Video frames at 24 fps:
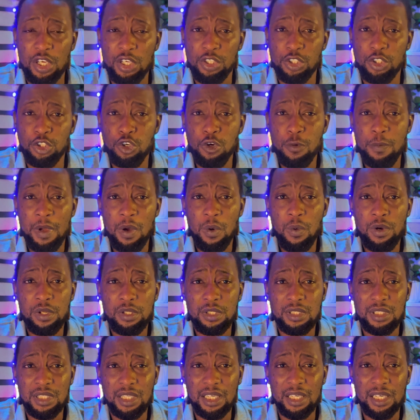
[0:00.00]
you may want
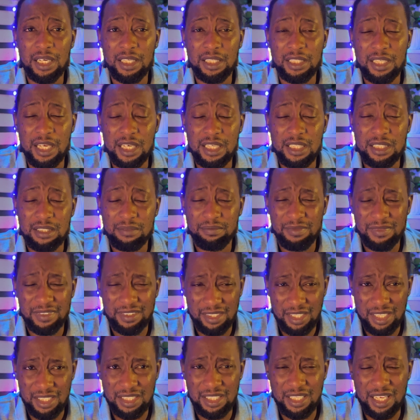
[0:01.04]
to think that yes,
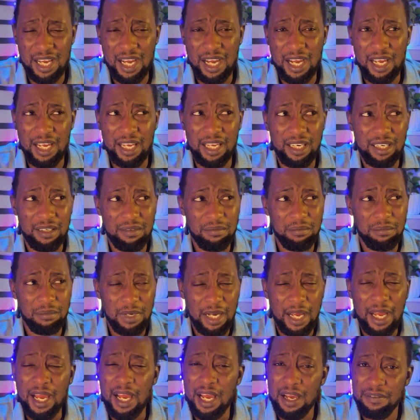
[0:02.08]
this guy
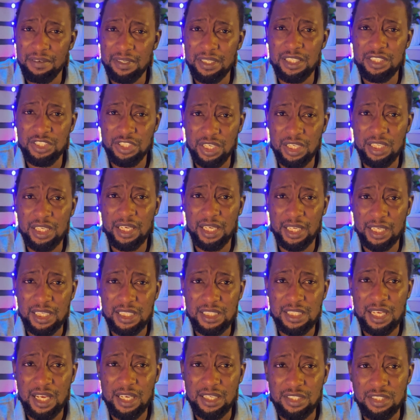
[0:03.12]
might have an agenda
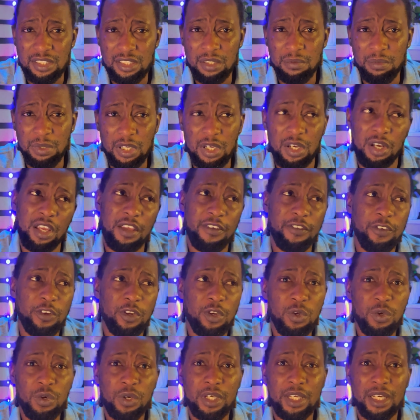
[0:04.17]
against Arsenal. Because if you
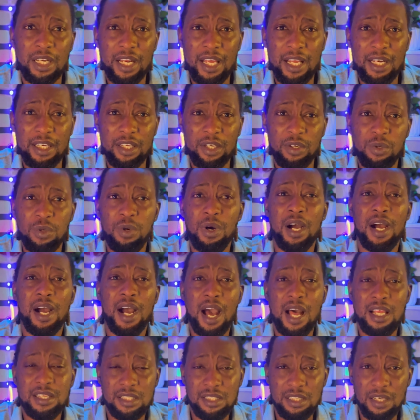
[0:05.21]
look clearly, who are
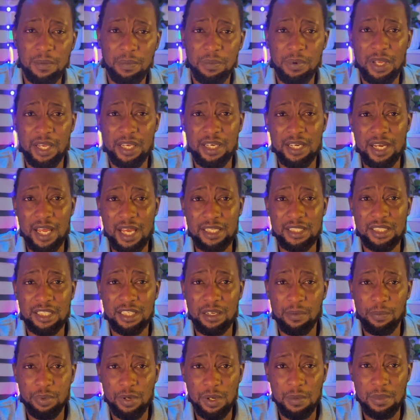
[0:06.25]
Arsenal playing next in
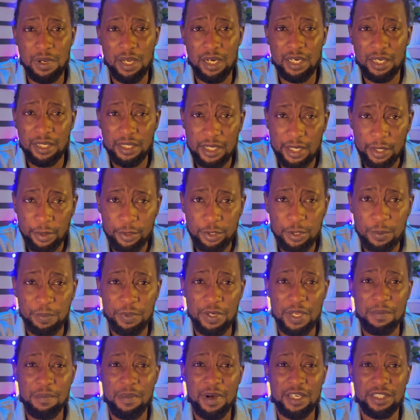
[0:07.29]
the Premier League? They are going to
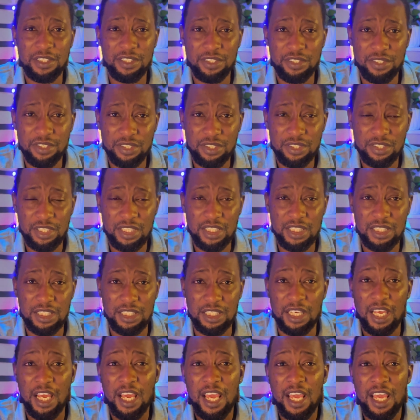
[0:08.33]
play Manchester
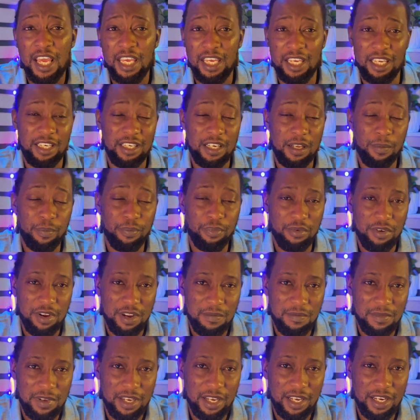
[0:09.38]
City in the
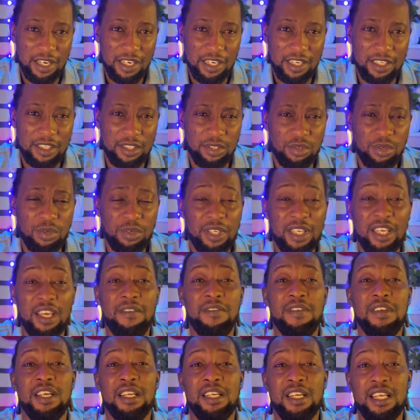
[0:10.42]
Premier League. So
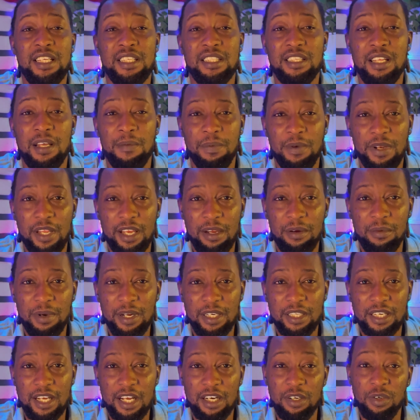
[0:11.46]
giving an Arsenal player a
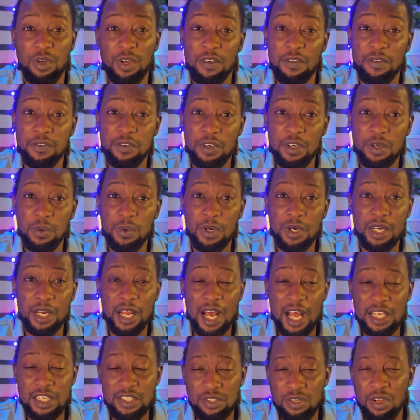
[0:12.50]
red card, knowing fully well
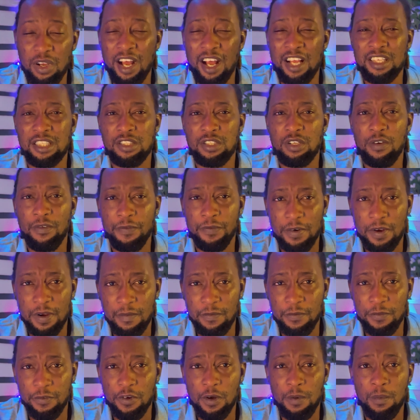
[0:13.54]
Arsenal are
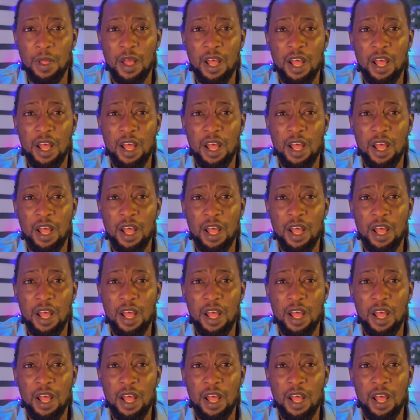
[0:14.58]
suffering from